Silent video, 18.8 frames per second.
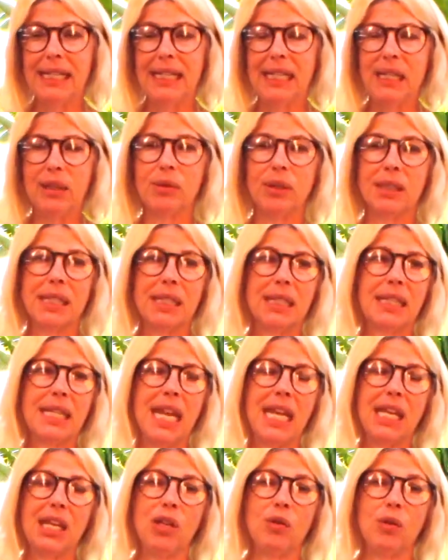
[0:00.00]
and he will
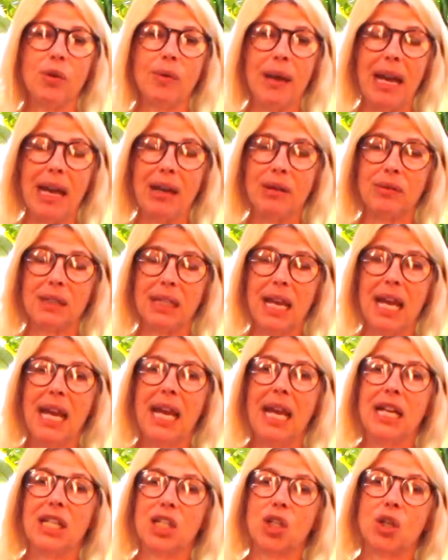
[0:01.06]
take you around
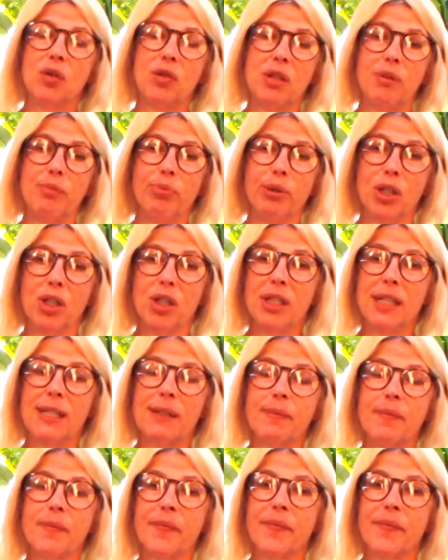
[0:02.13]
and show you the birds,